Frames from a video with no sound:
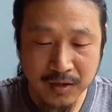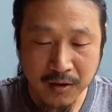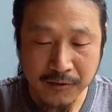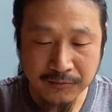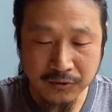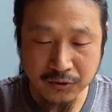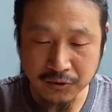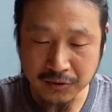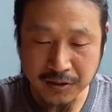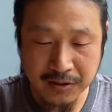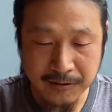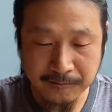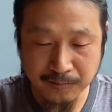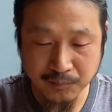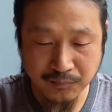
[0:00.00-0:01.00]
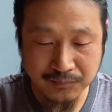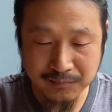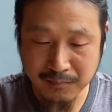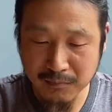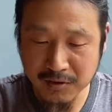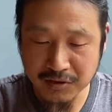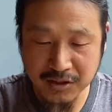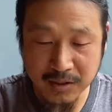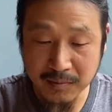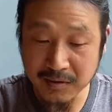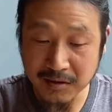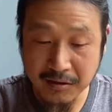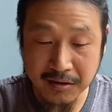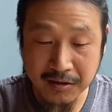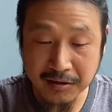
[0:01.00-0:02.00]
So the similar
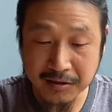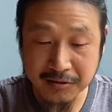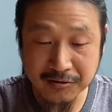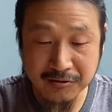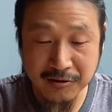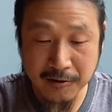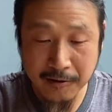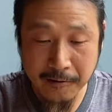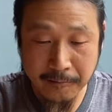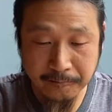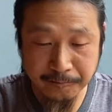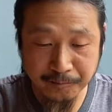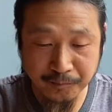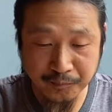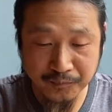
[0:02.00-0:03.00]
thing is the